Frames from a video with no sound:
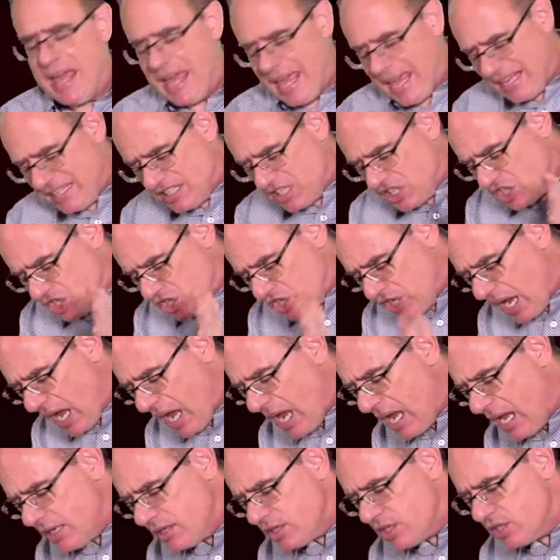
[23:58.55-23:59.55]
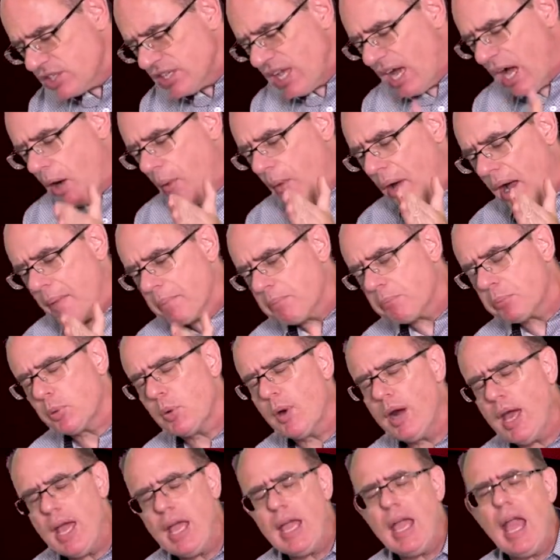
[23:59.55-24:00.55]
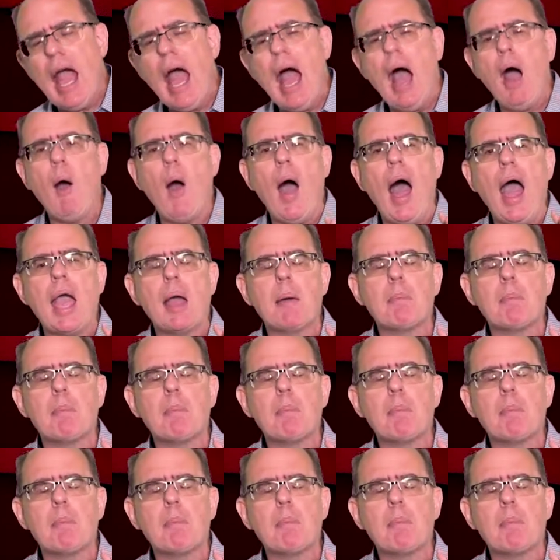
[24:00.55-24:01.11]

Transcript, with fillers: it changes how I pray, how I